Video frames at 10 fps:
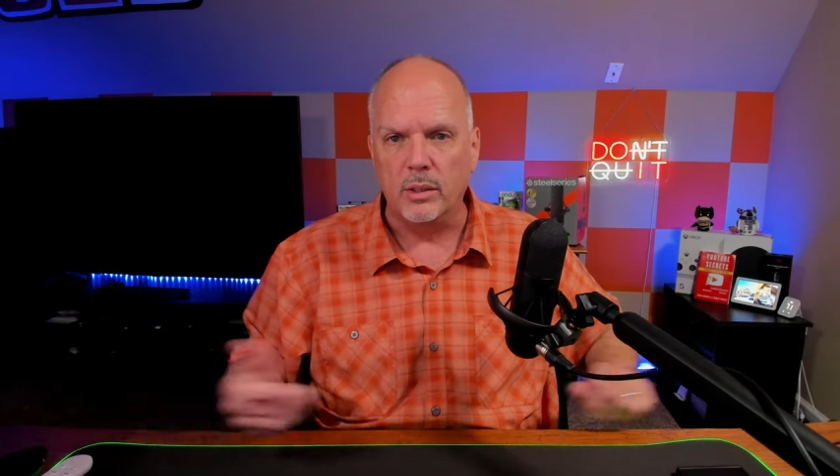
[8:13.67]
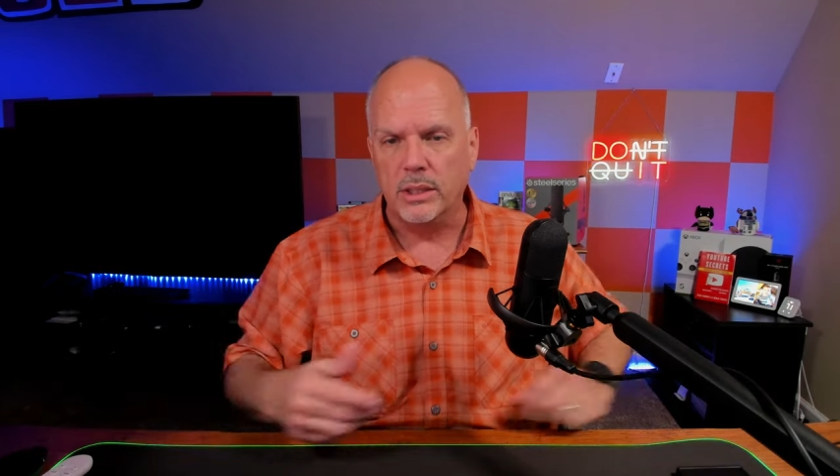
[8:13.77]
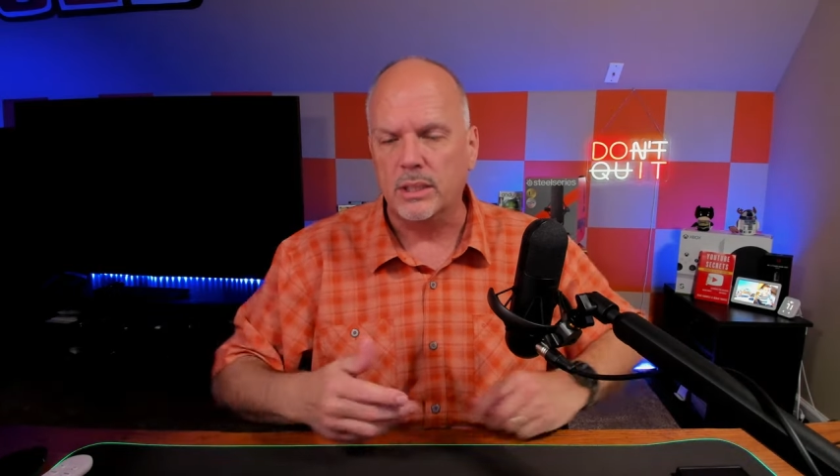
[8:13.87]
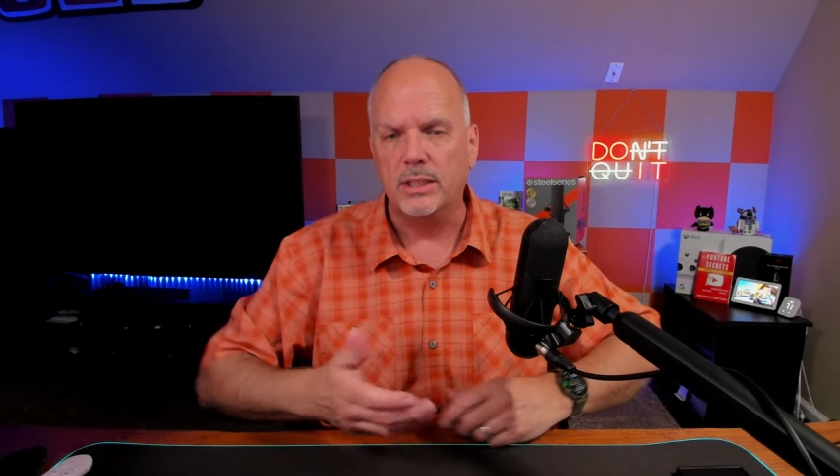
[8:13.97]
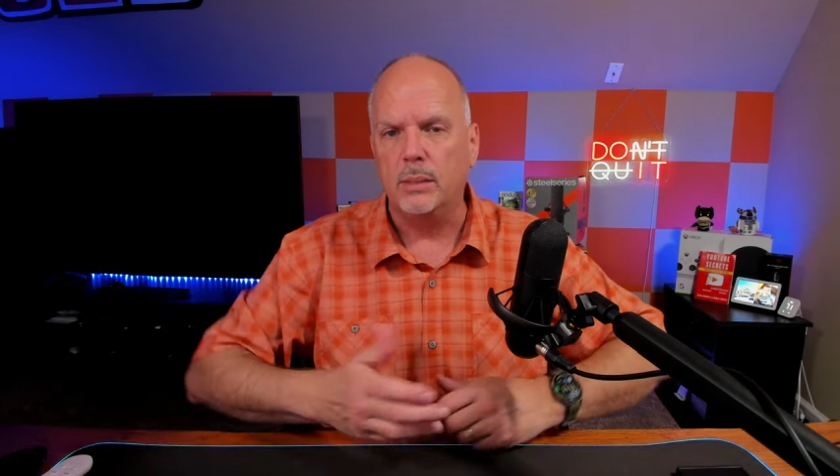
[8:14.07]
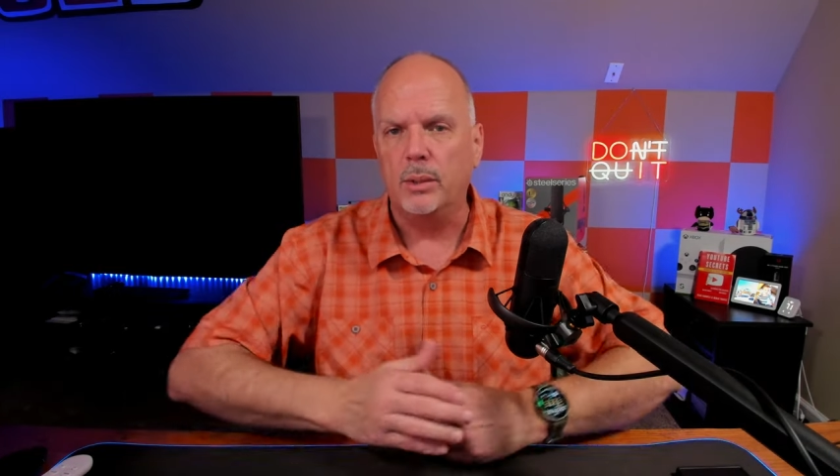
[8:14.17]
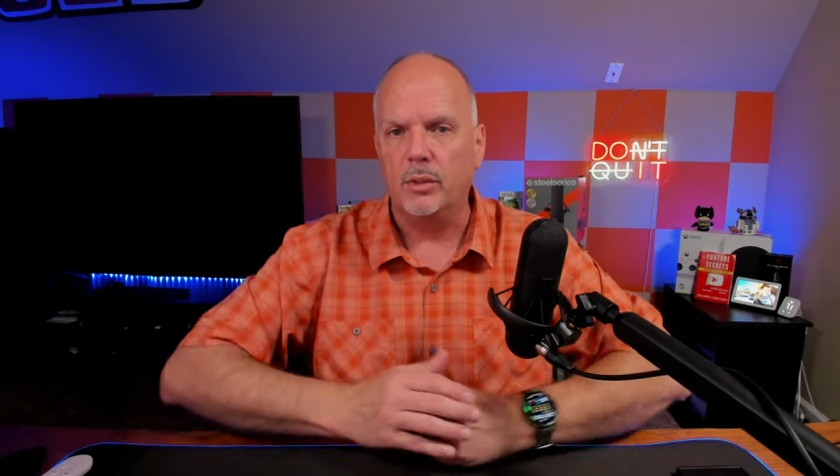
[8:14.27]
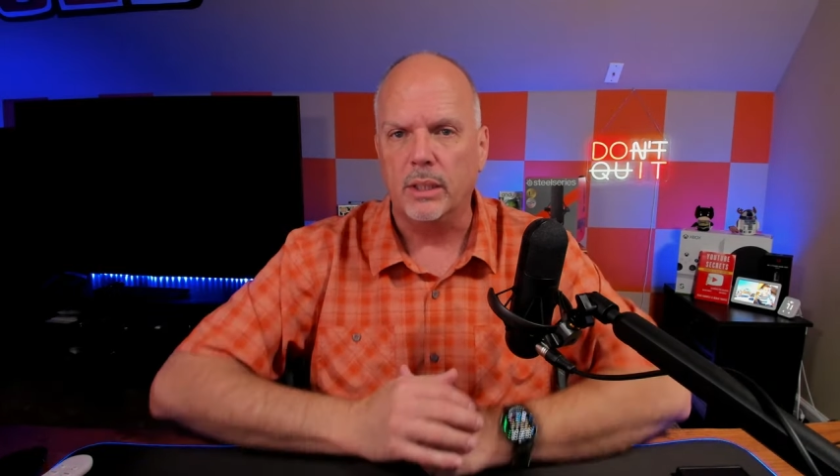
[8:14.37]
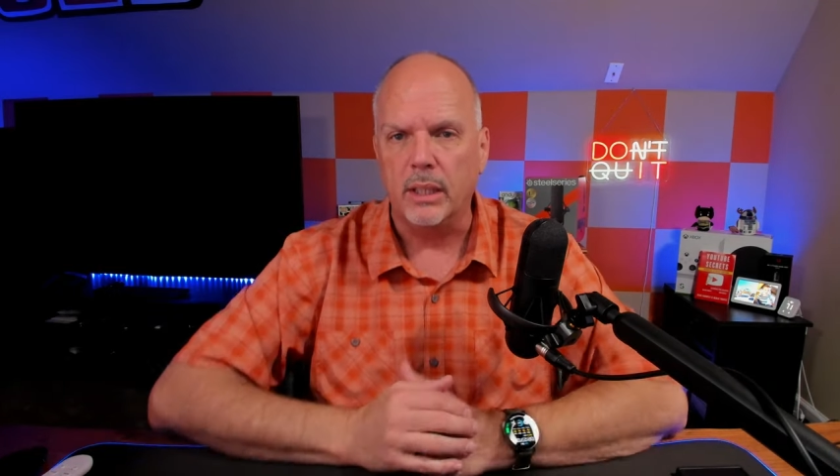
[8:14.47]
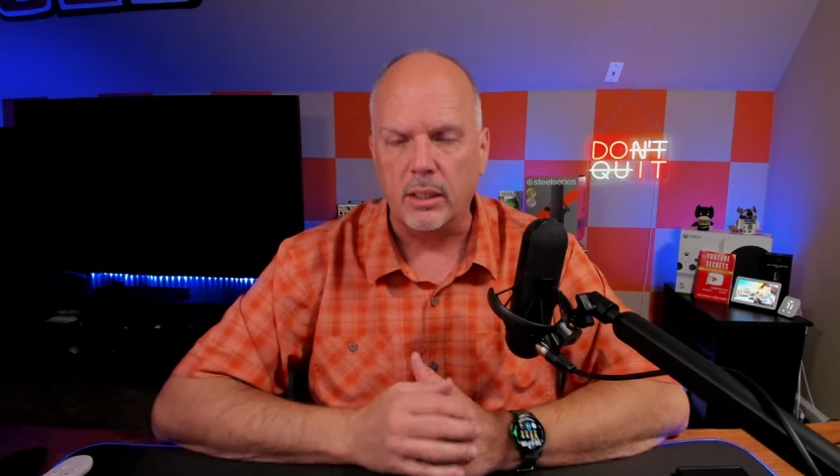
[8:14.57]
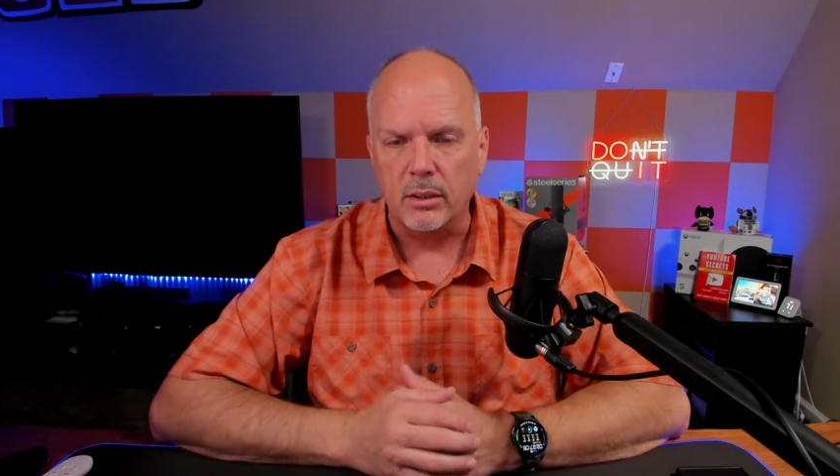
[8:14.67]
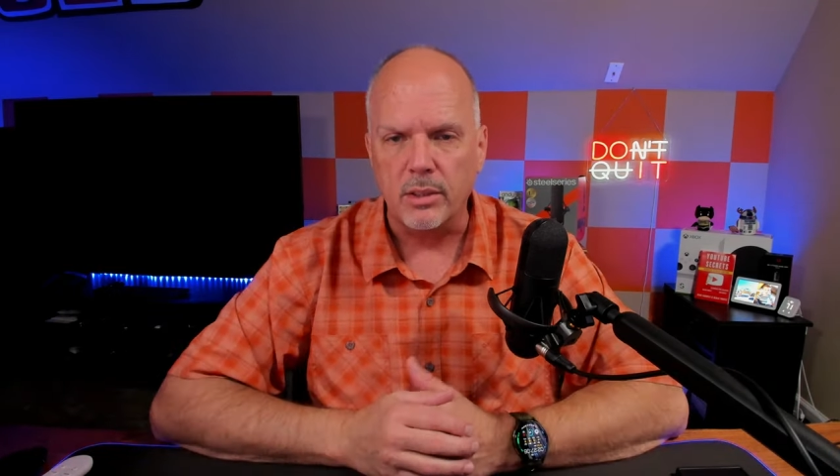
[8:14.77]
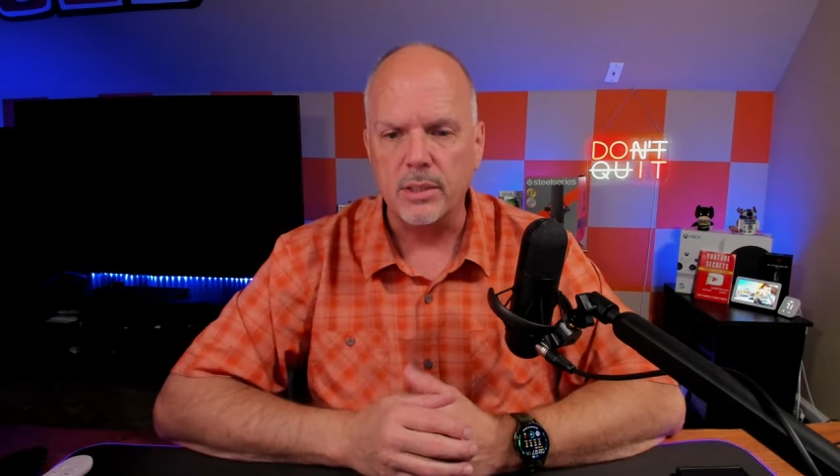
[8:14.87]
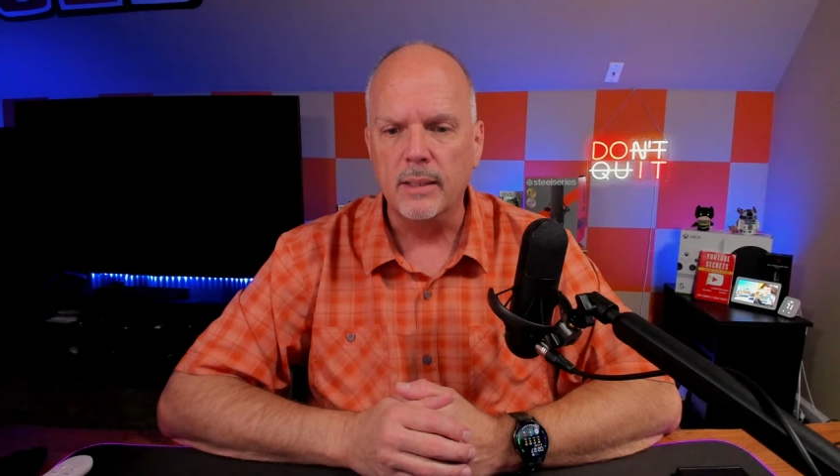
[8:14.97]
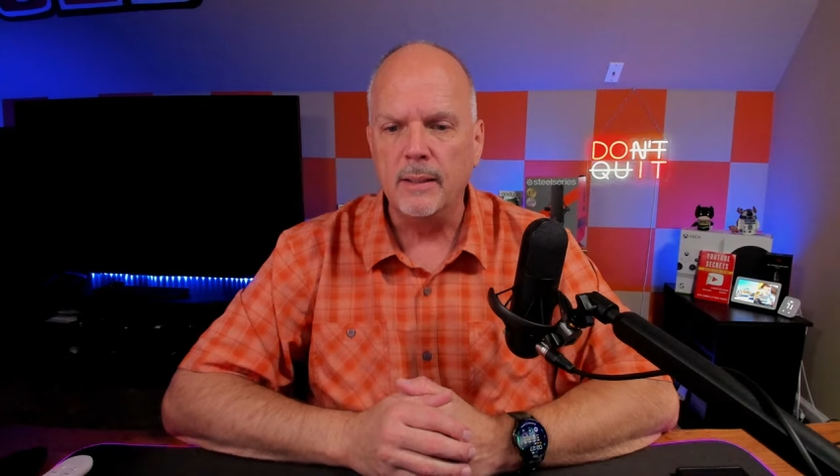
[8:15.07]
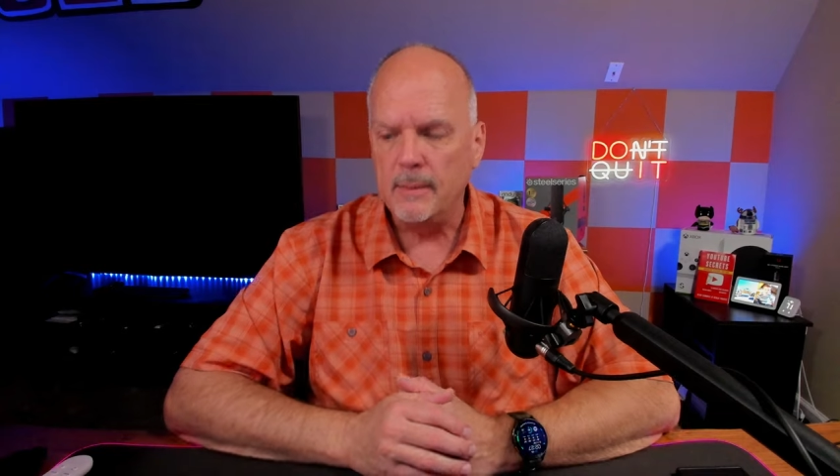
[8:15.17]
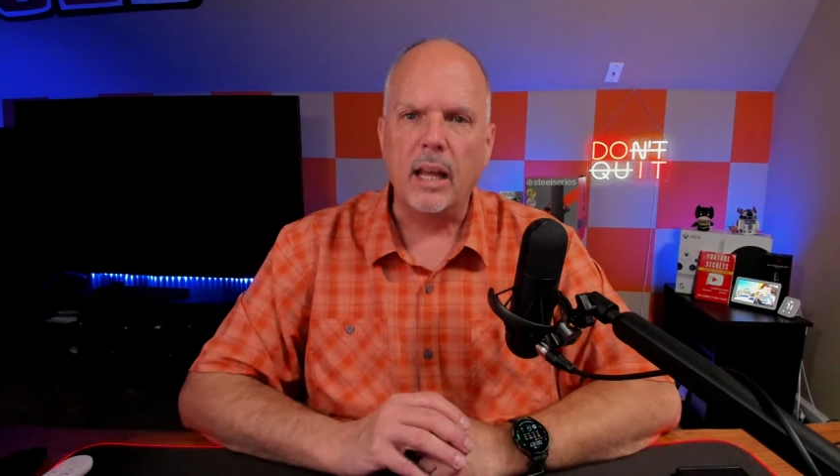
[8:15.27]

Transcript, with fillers: is simply ridiculous.